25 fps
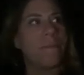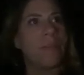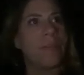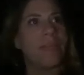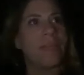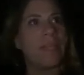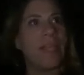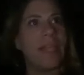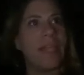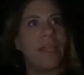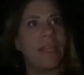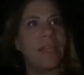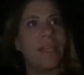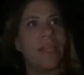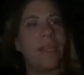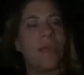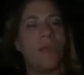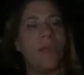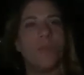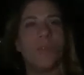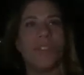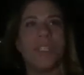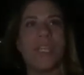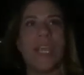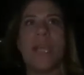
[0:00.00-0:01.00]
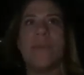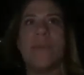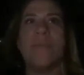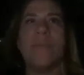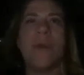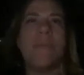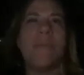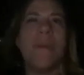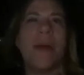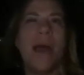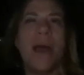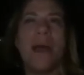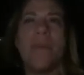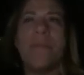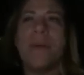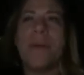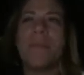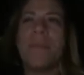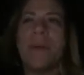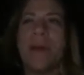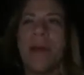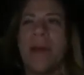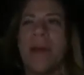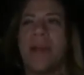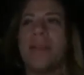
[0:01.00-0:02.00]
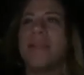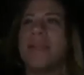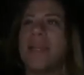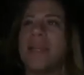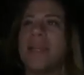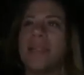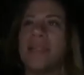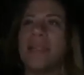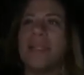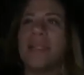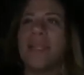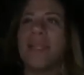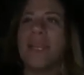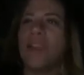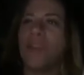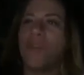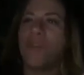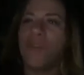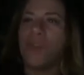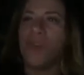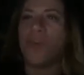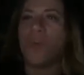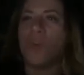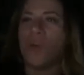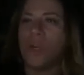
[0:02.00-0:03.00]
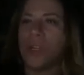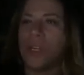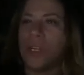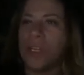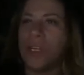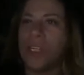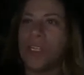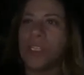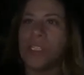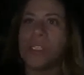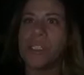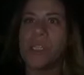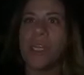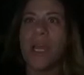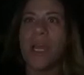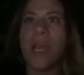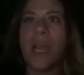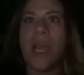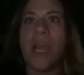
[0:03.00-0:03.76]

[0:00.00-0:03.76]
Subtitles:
like, he was saying mama, papa, tete, like a few words.